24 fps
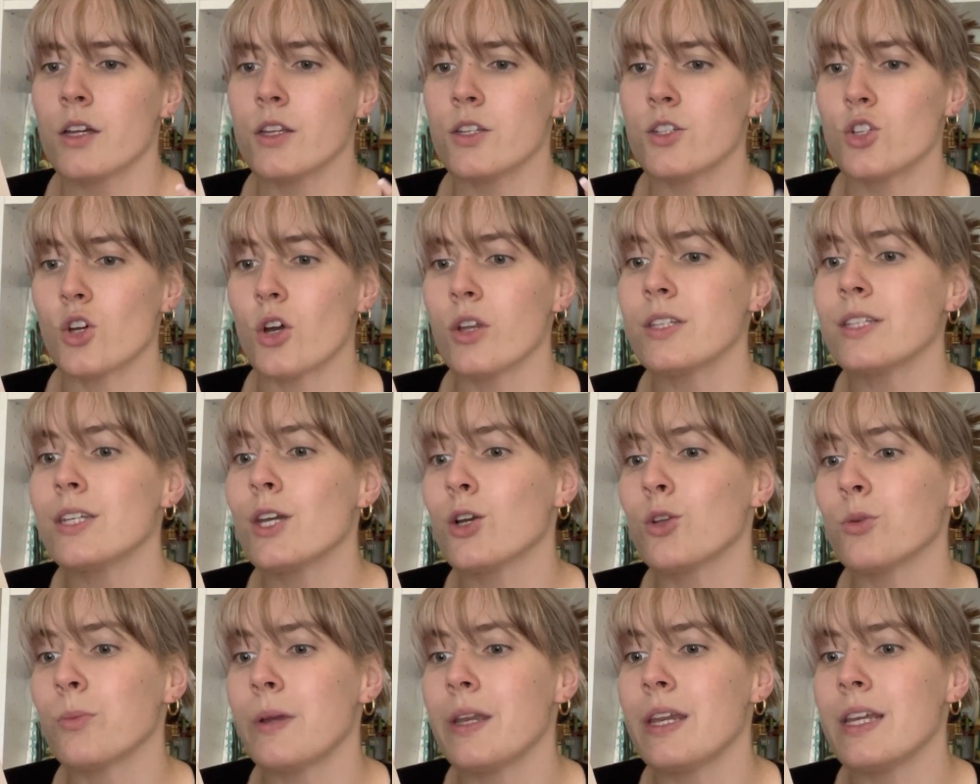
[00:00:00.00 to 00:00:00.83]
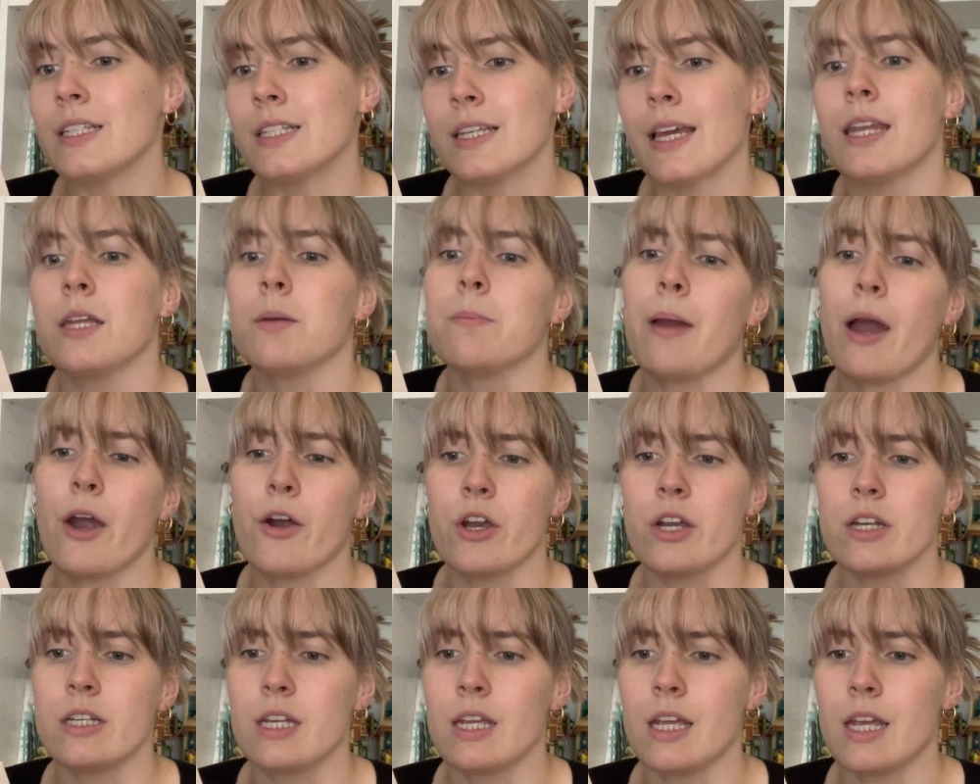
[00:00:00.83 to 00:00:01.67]
Don Tillman is getting
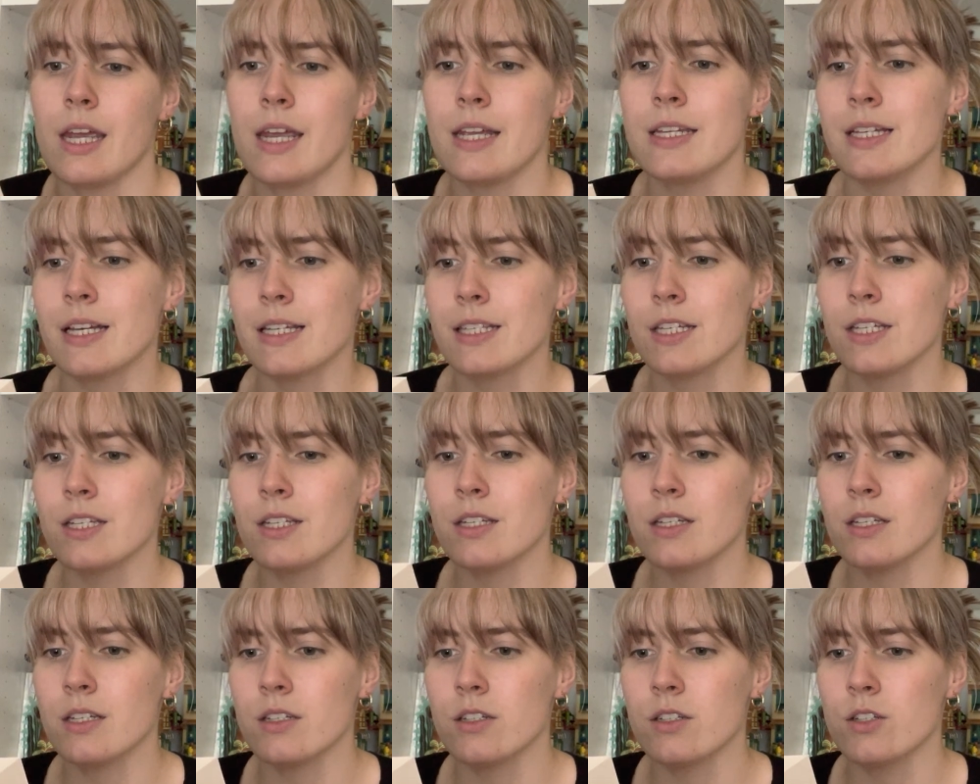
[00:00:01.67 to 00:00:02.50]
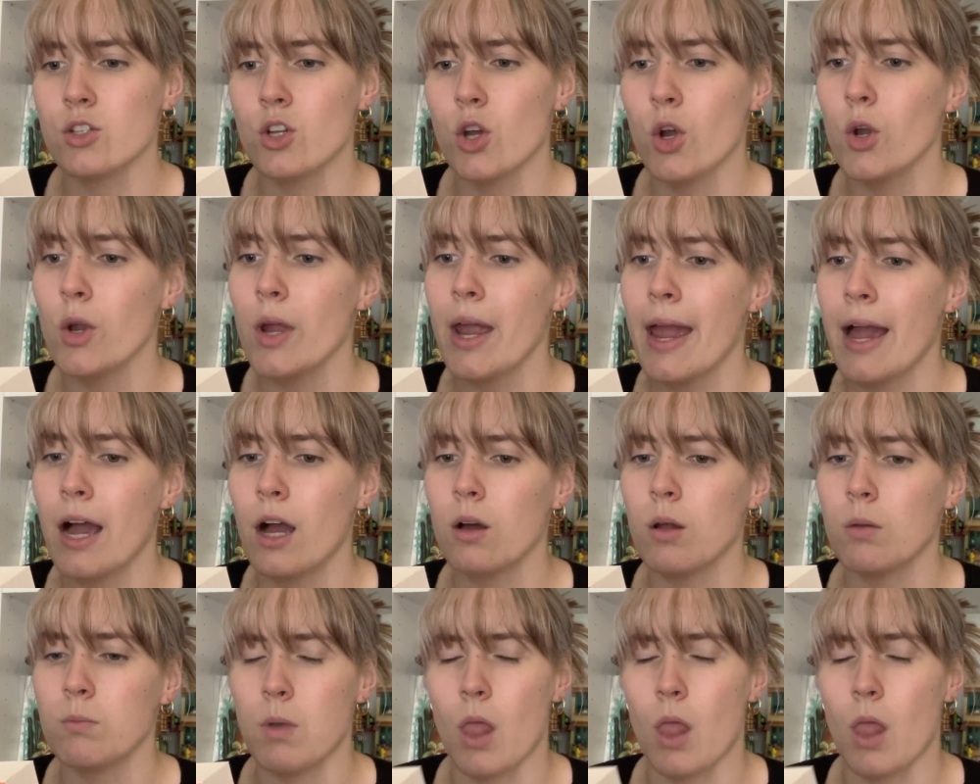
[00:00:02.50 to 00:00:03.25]
married. He doesn't know how...